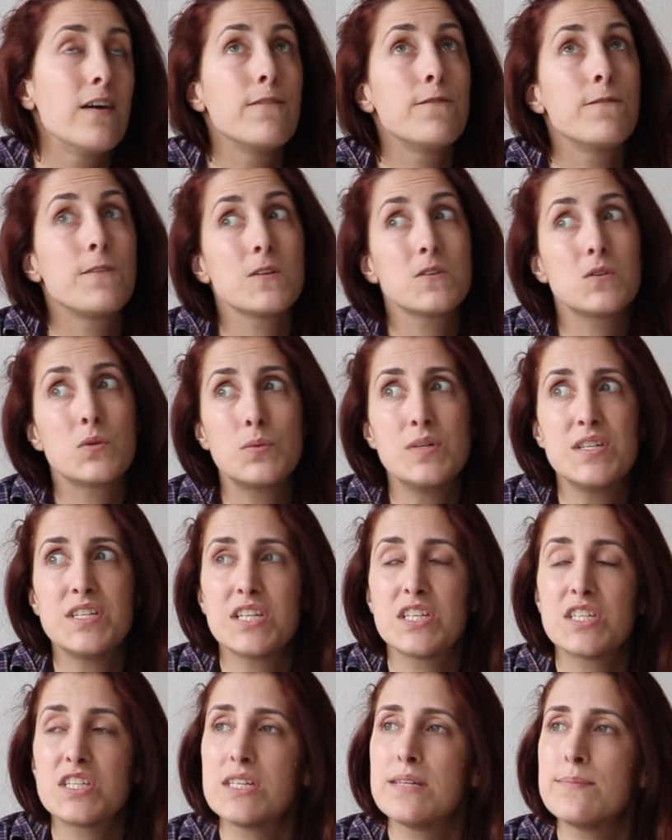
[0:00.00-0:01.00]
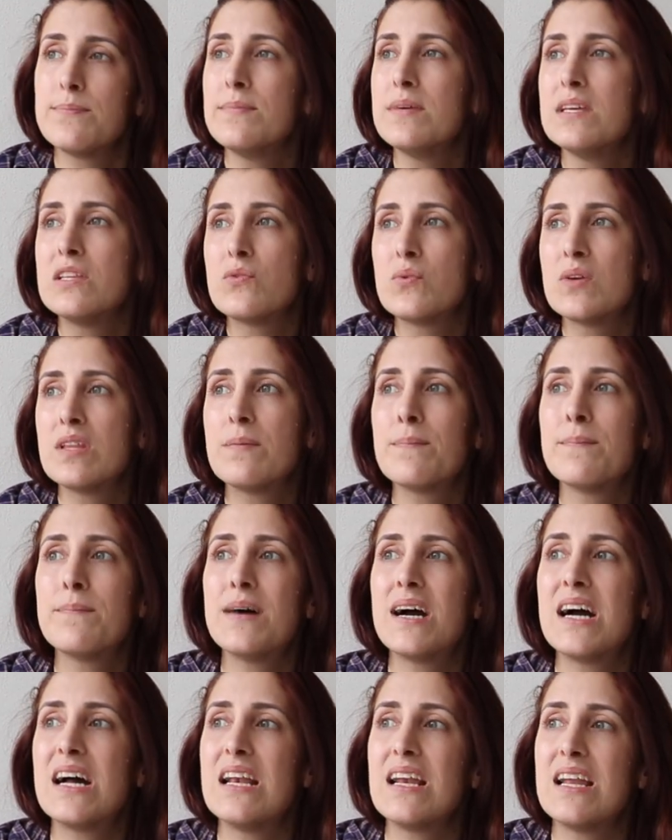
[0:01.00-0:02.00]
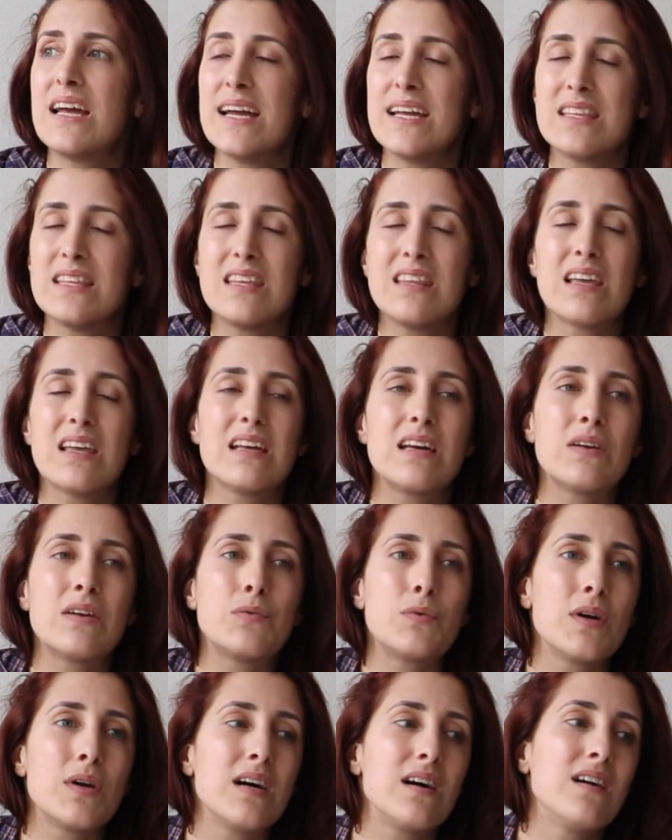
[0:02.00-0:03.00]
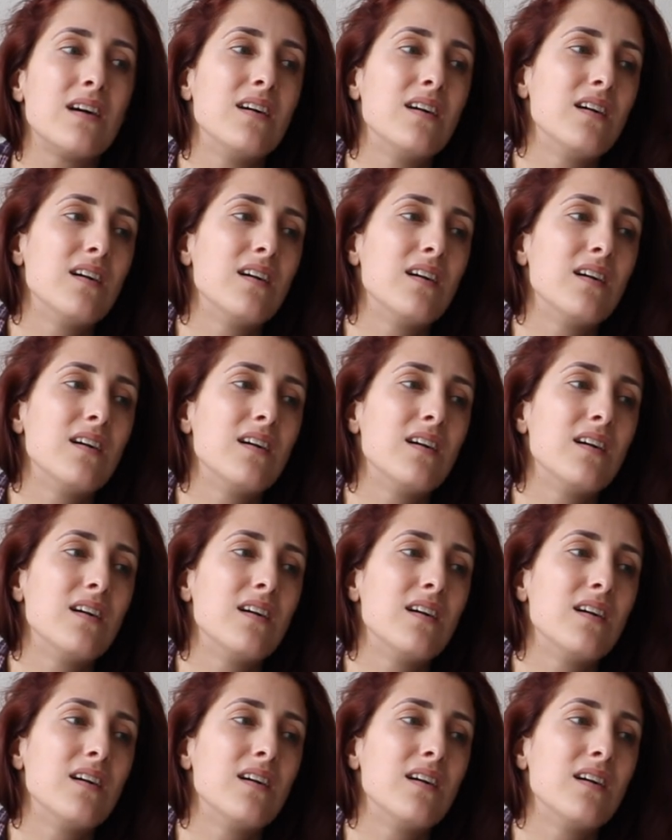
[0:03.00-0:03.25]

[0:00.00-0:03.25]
For the relationship between Mal and Inara,